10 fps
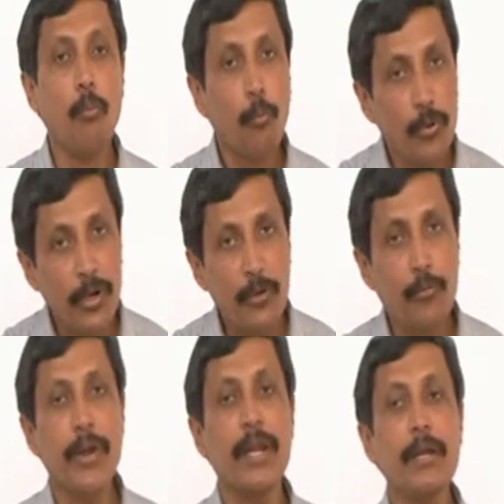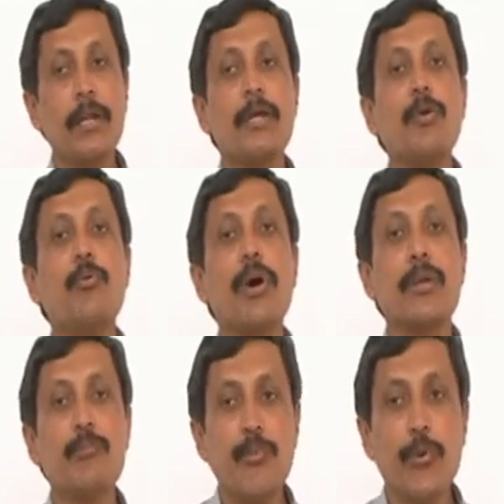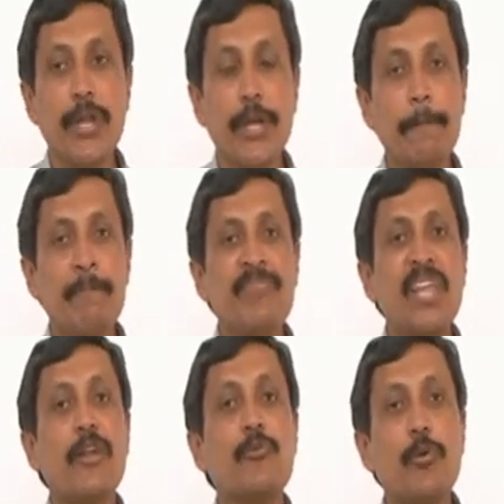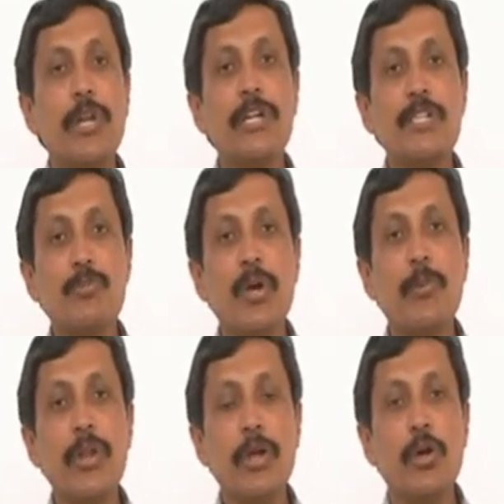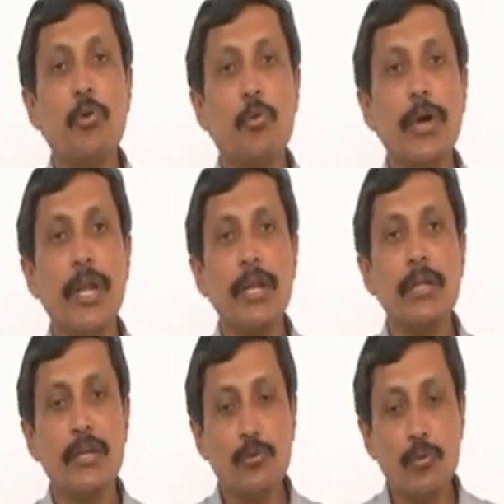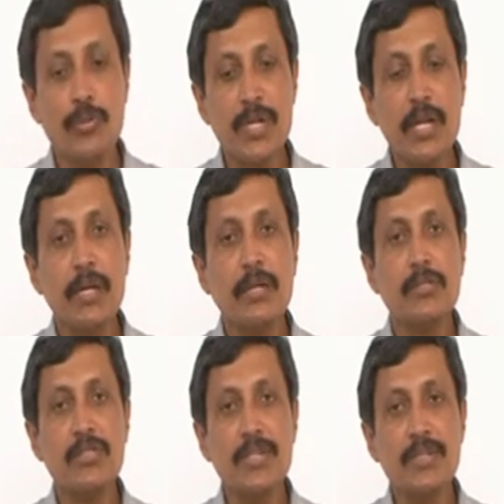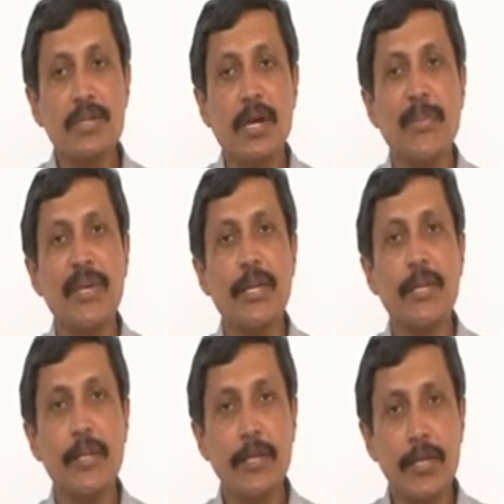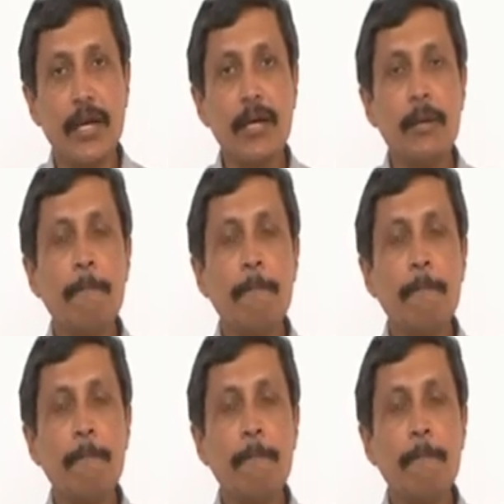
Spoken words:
only when you are importing, and when it is payable, when the goods are just coming in India.